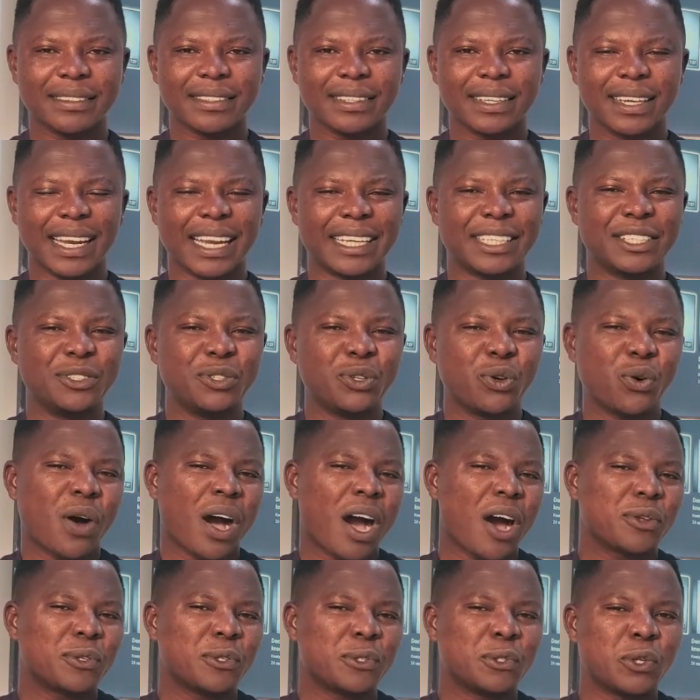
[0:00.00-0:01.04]
He doesn't know
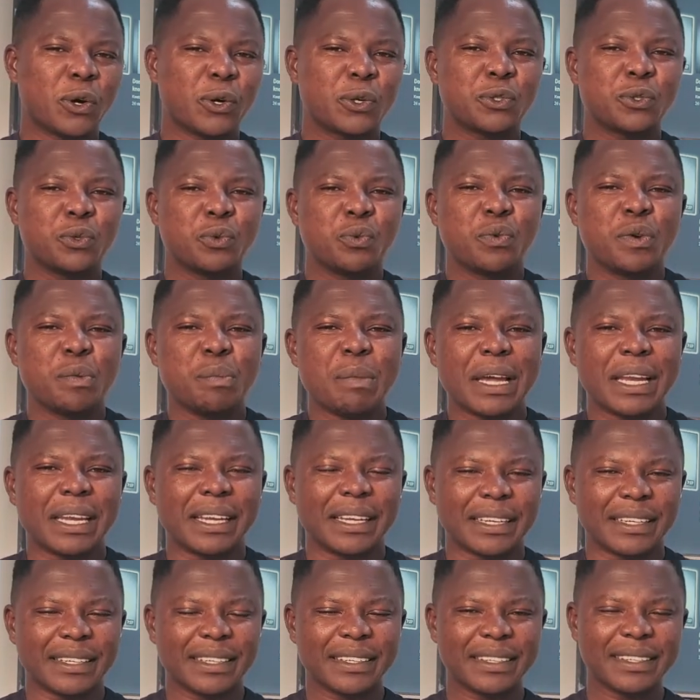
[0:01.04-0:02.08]
how to talk to
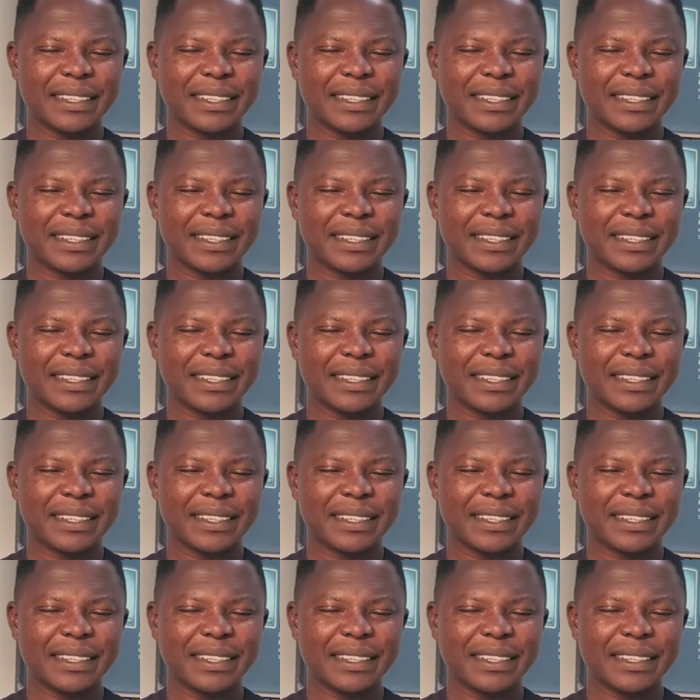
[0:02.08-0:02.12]
women.